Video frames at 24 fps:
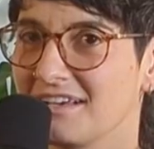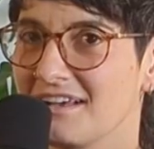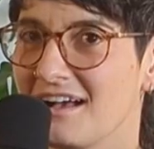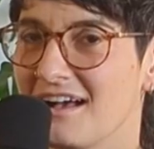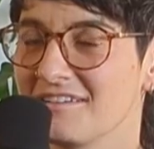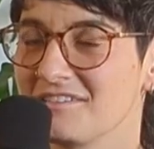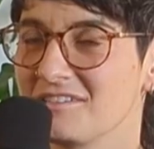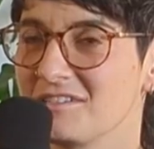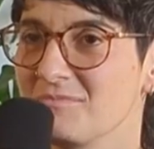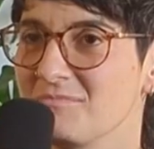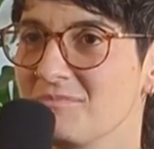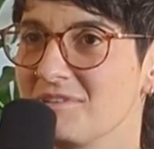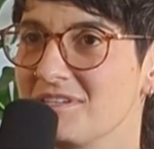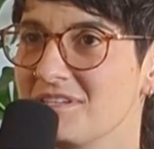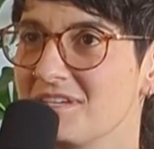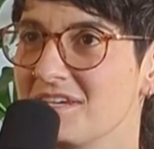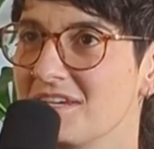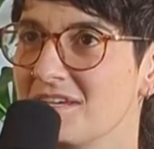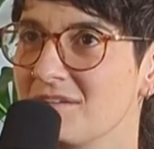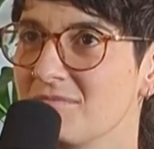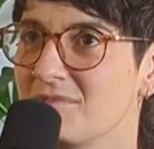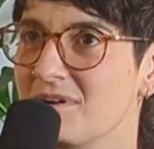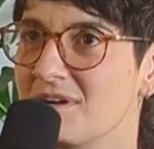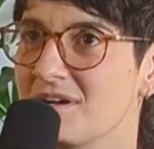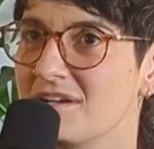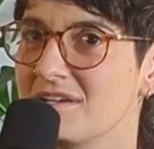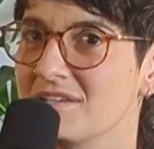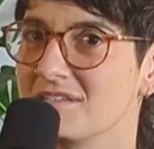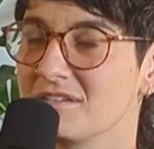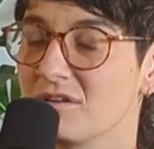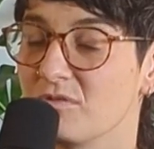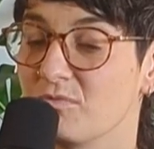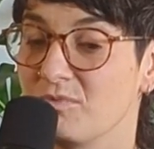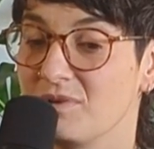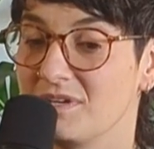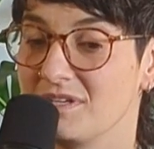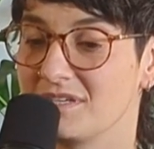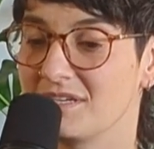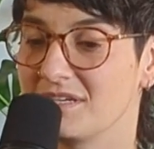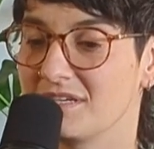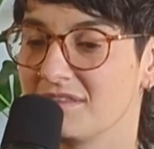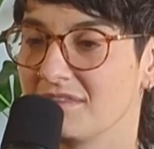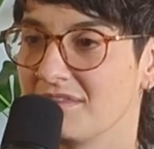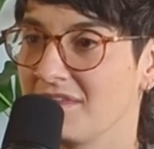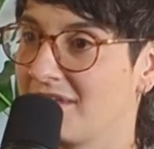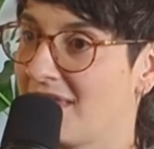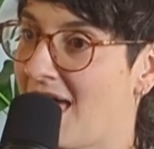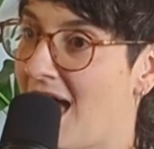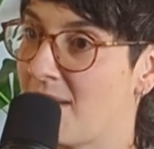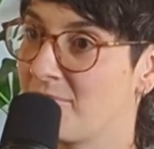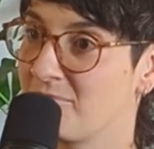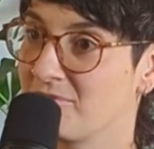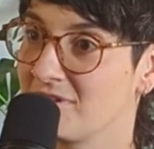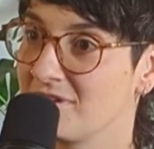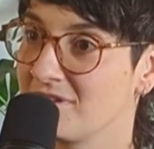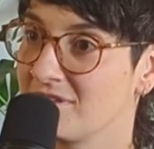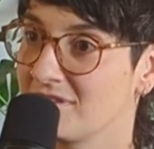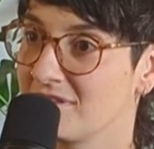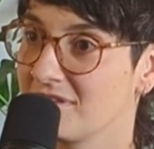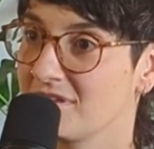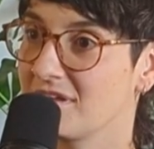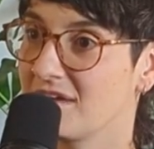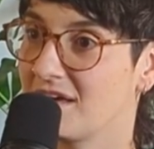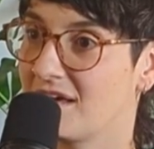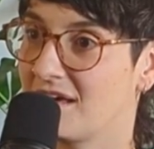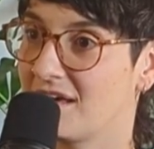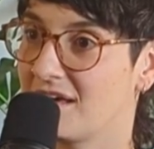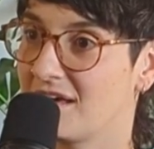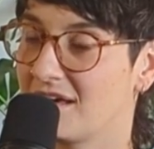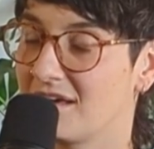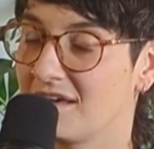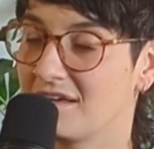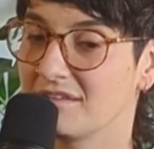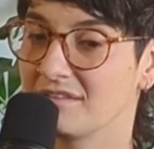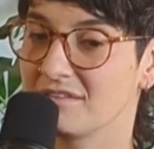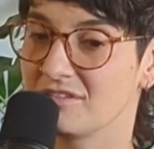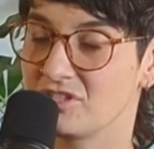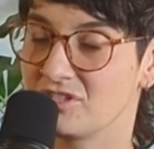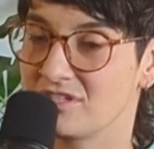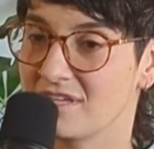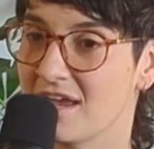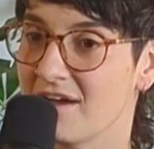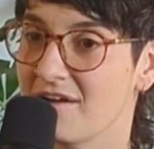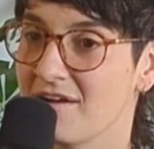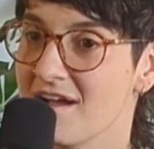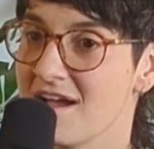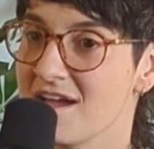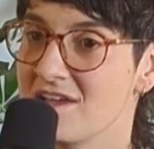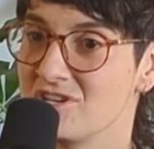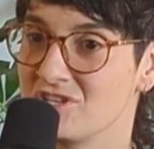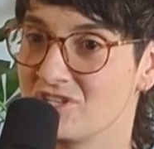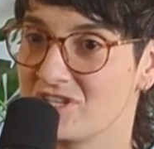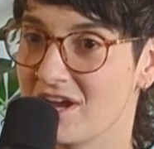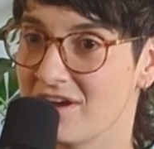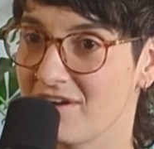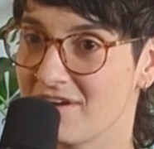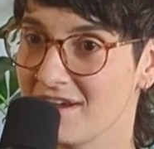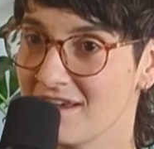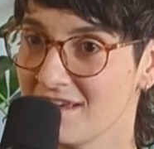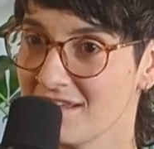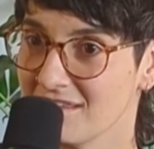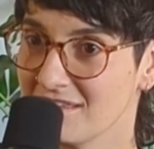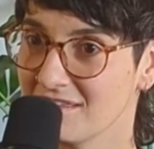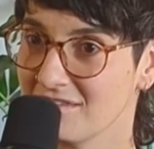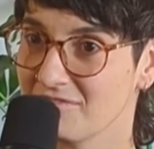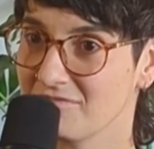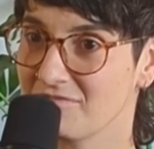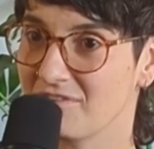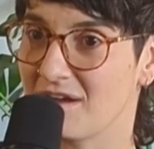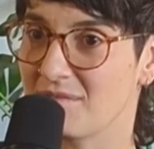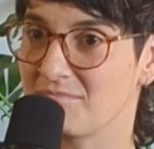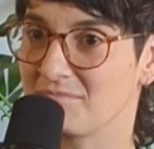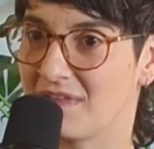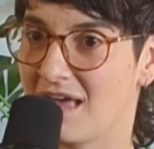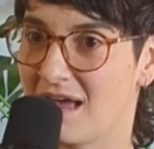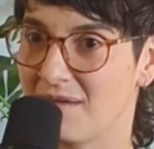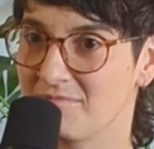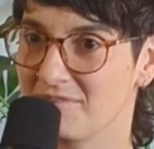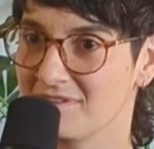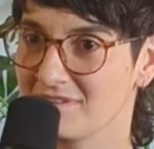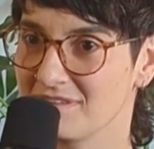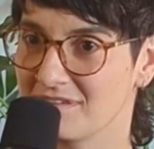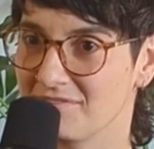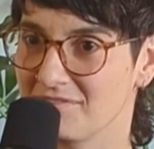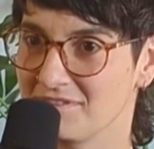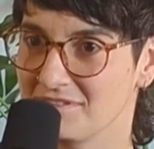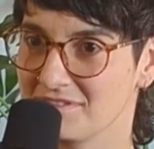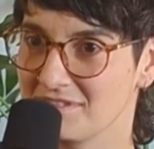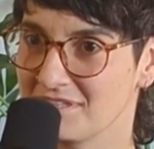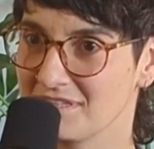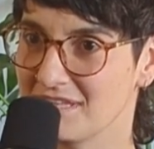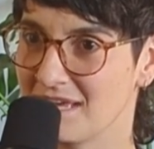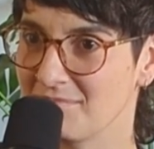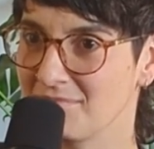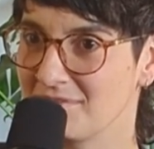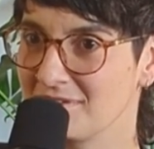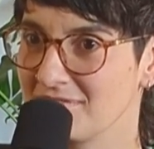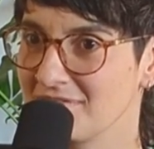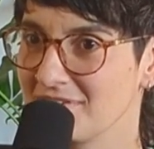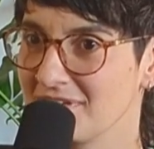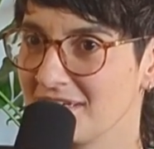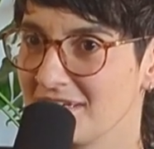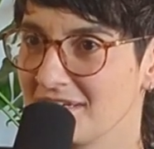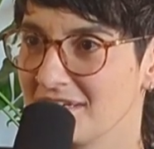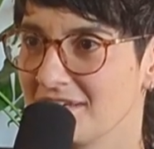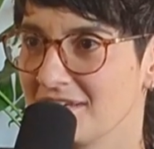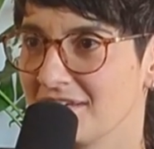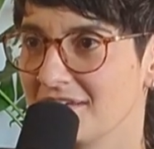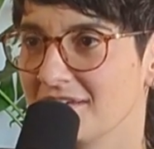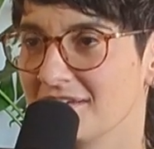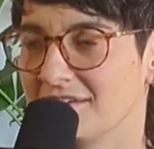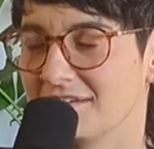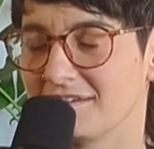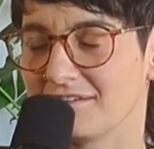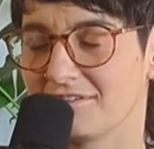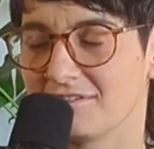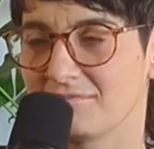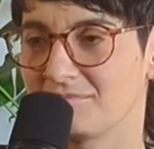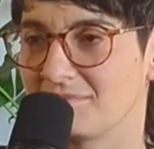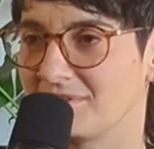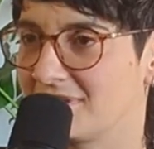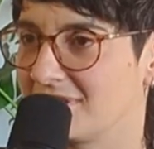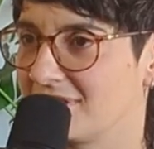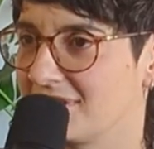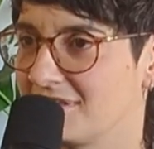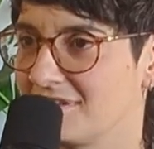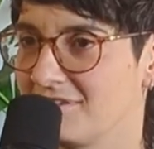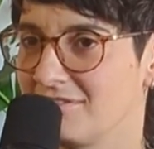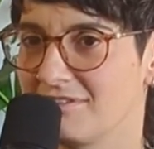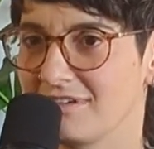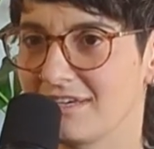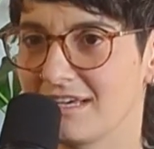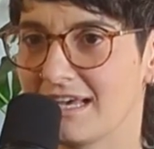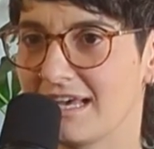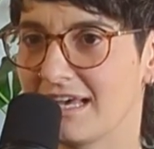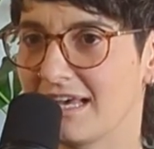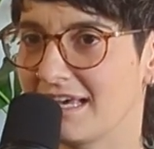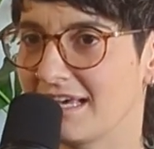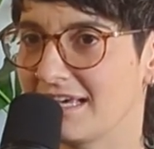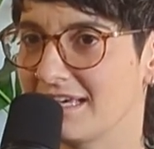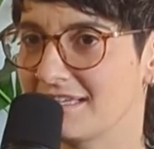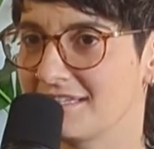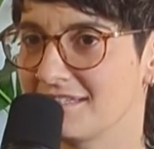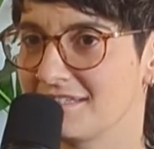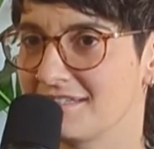costume we did The Labyrinth, Sarah and Jareth from Labyrinth. Have you seen that movie? Mm-mm. Oh my God, you guys.